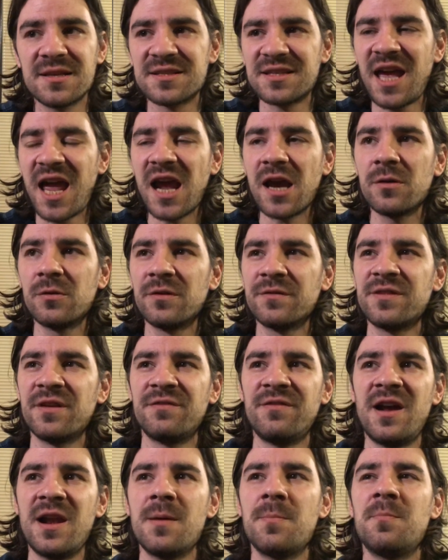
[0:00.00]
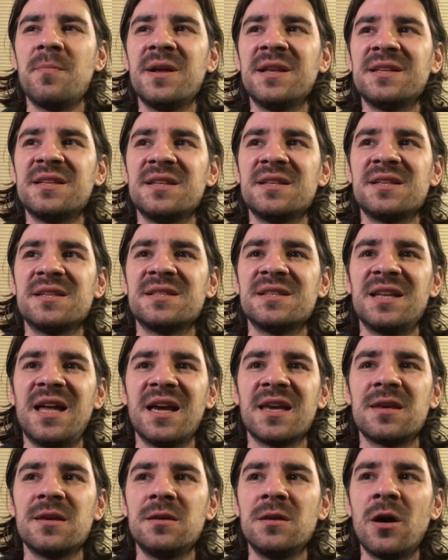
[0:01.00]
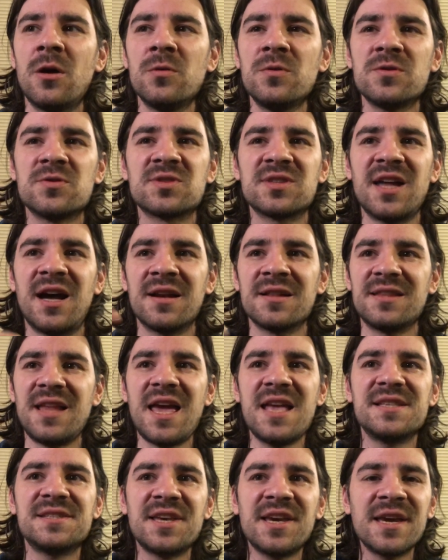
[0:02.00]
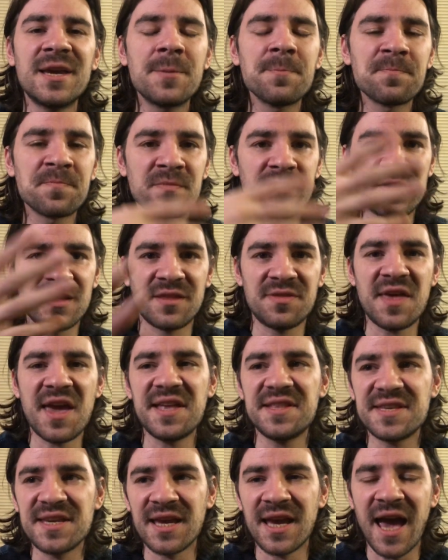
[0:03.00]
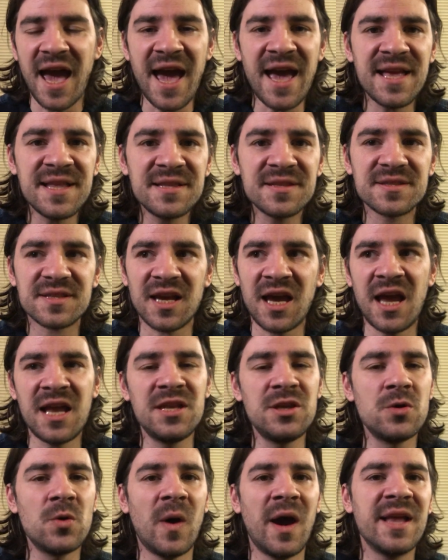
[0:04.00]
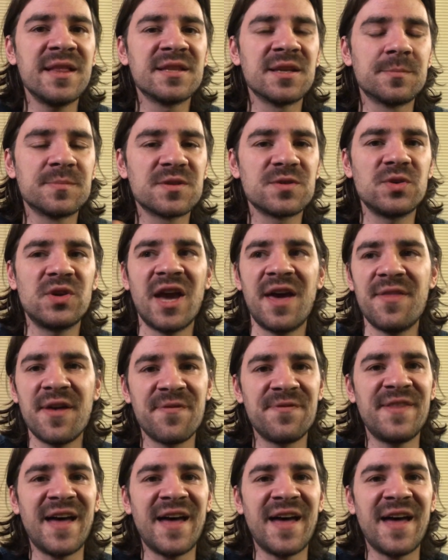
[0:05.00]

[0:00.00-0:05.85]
Cycle of development is like, you know, you start dating, the dating ends, and you end up together.